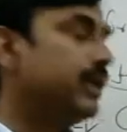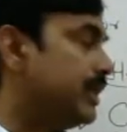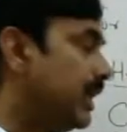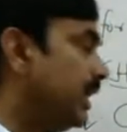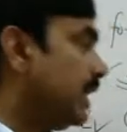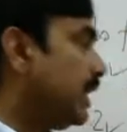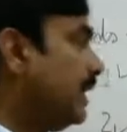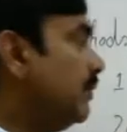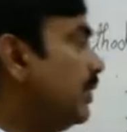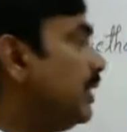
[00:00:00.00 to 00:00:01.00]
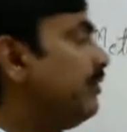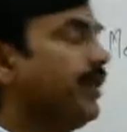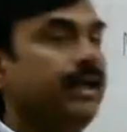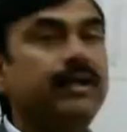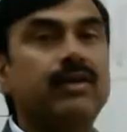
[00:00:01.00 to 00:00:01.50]
genetically
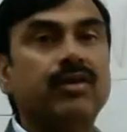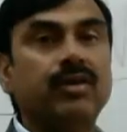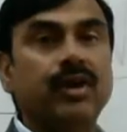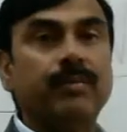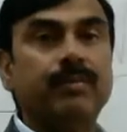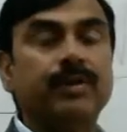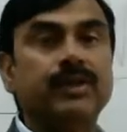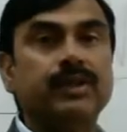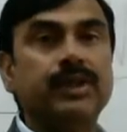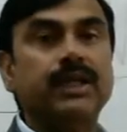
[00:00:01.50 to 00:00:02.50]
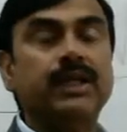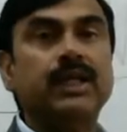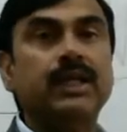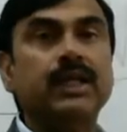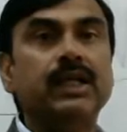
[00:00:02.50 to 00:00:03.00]
modified crop,
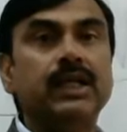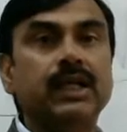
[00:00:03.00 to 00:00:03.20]
genetically